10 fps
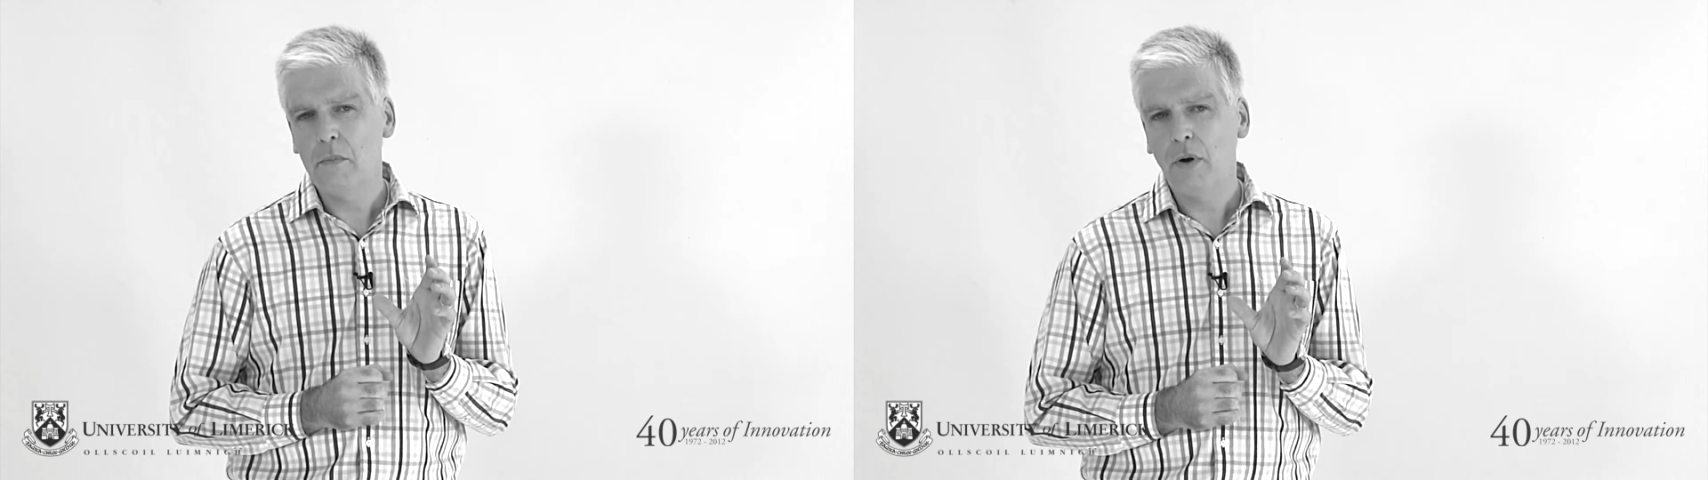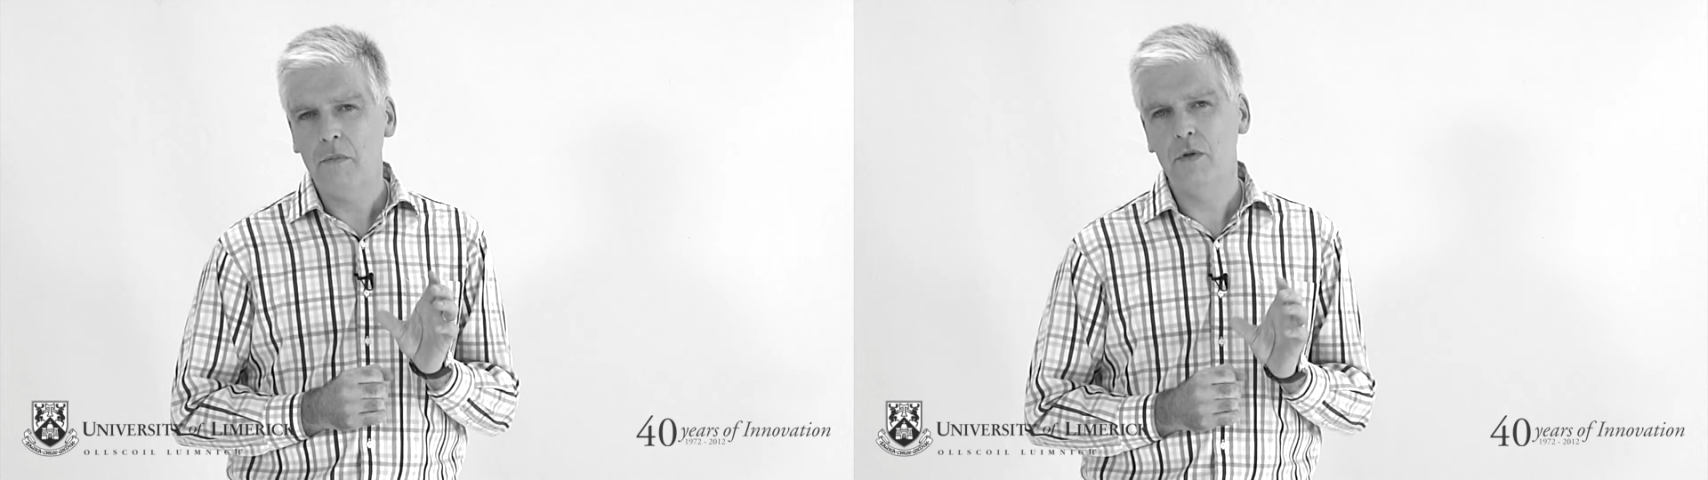
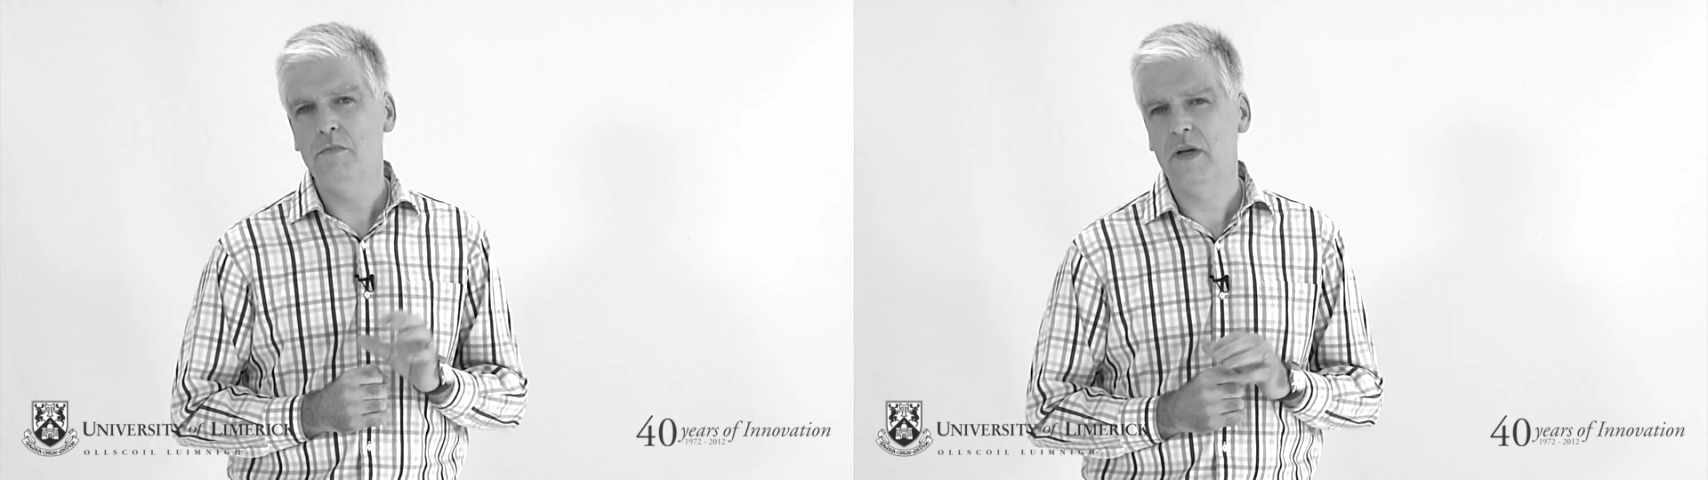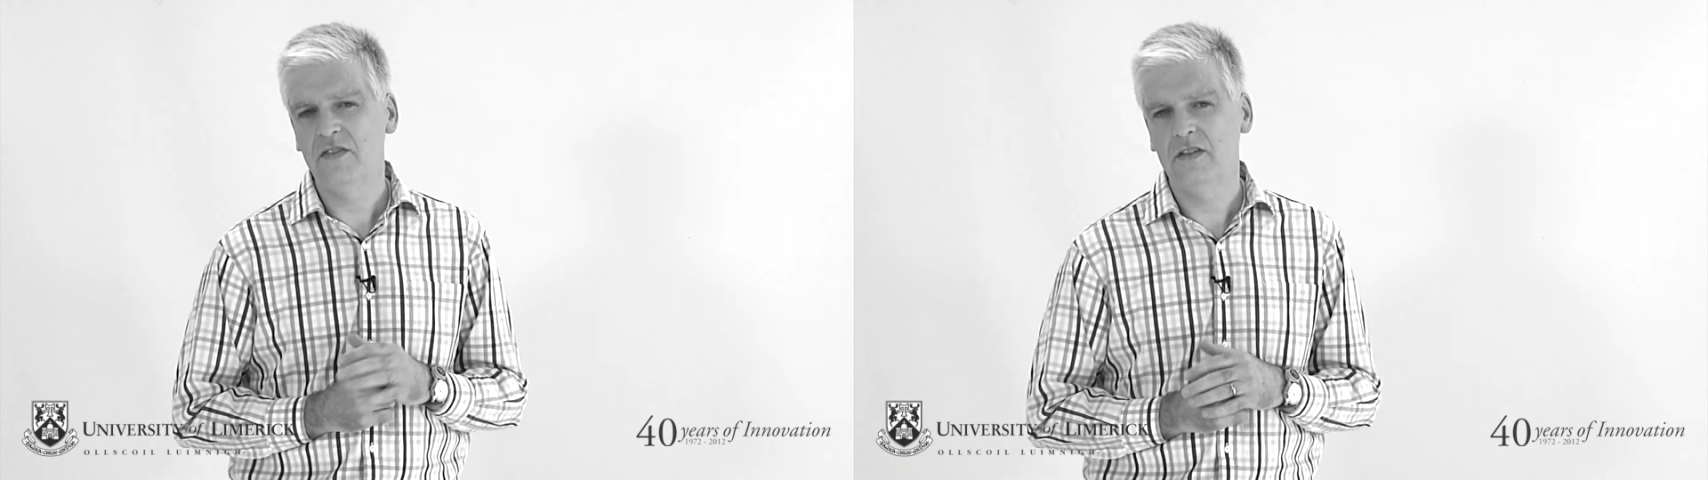
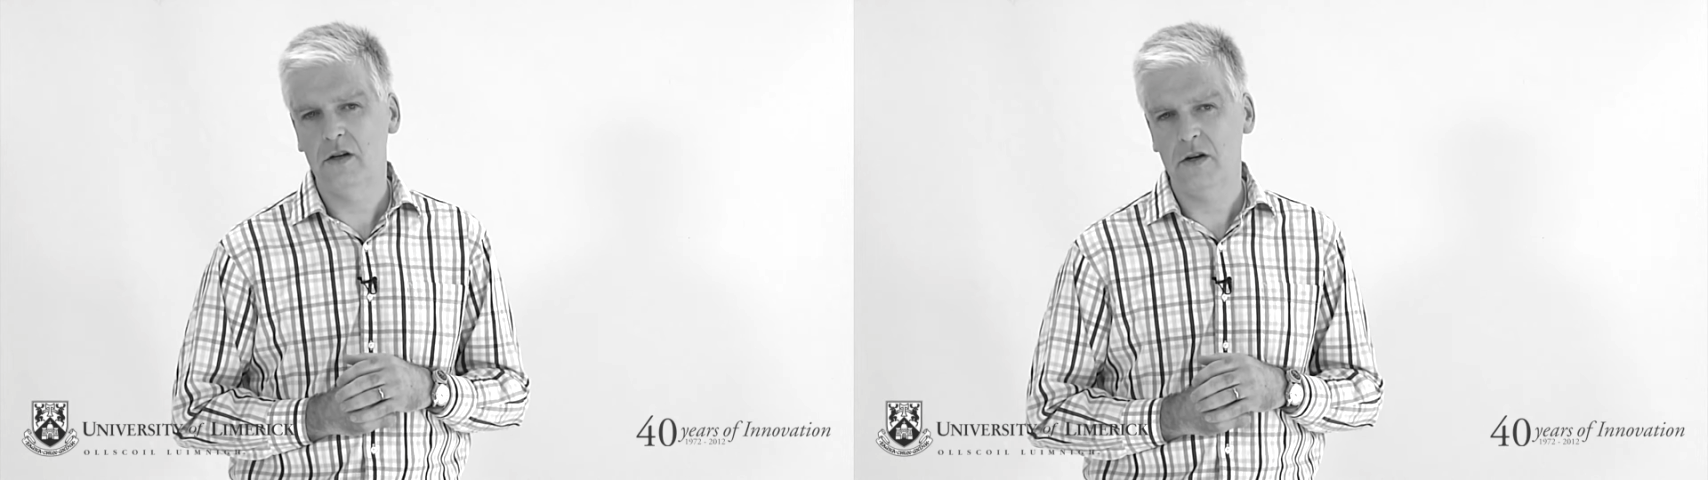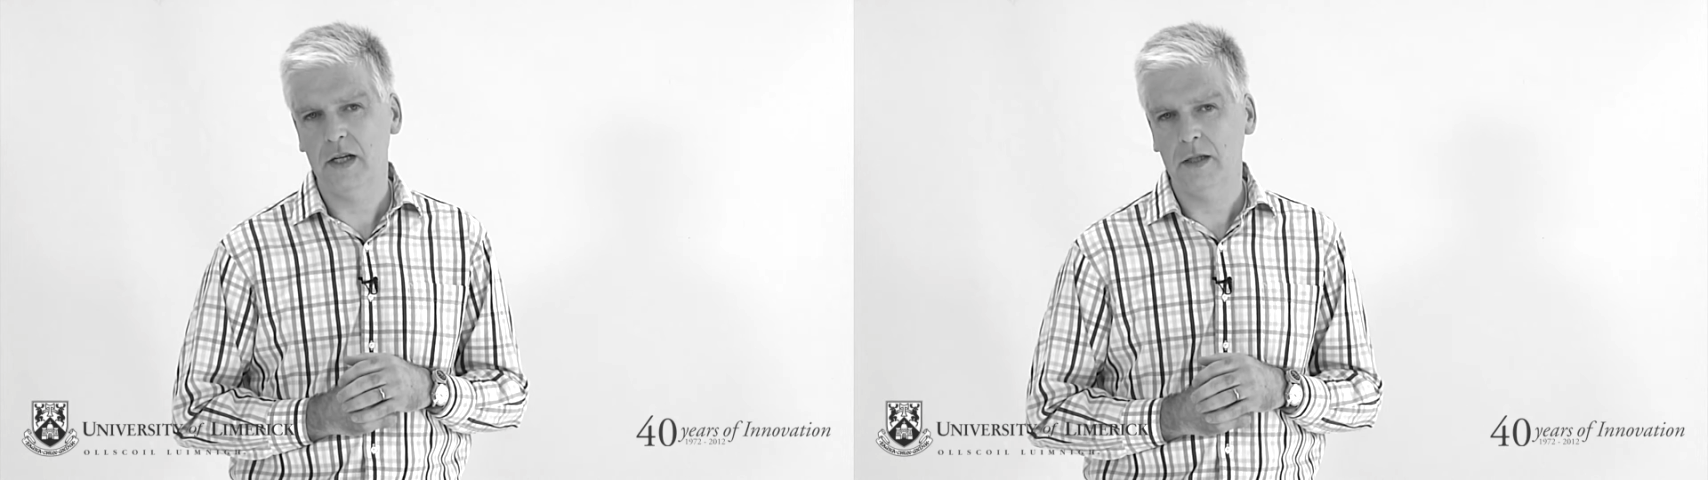problem-based
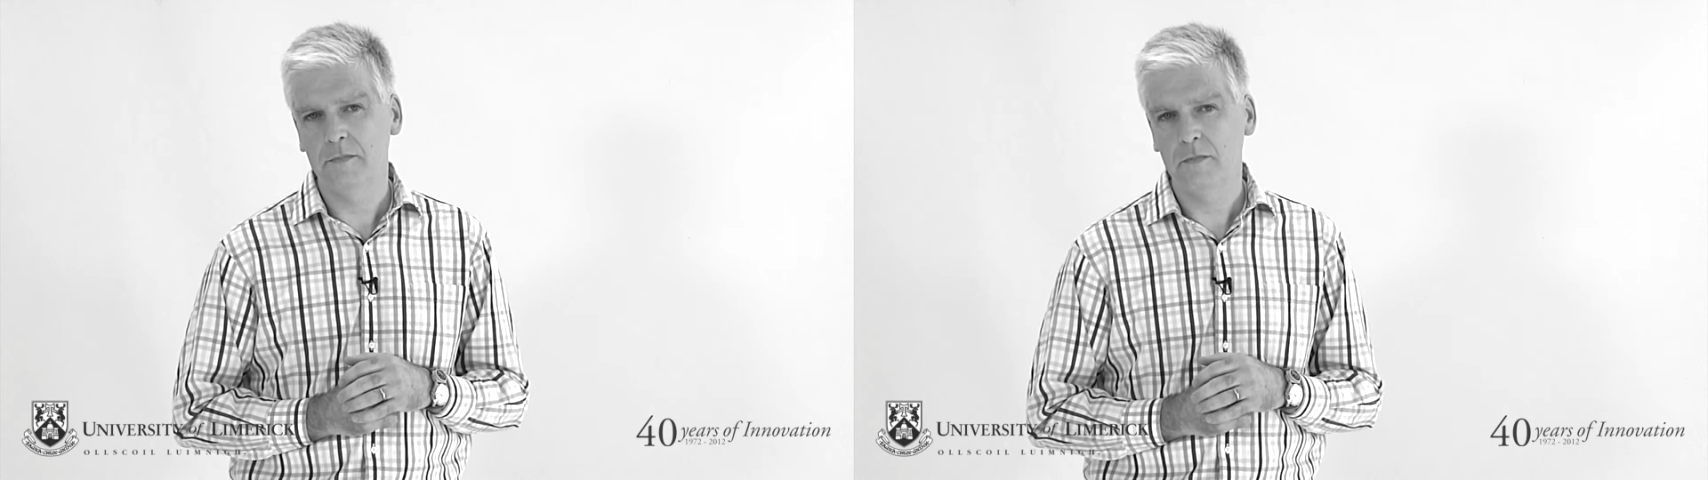learning.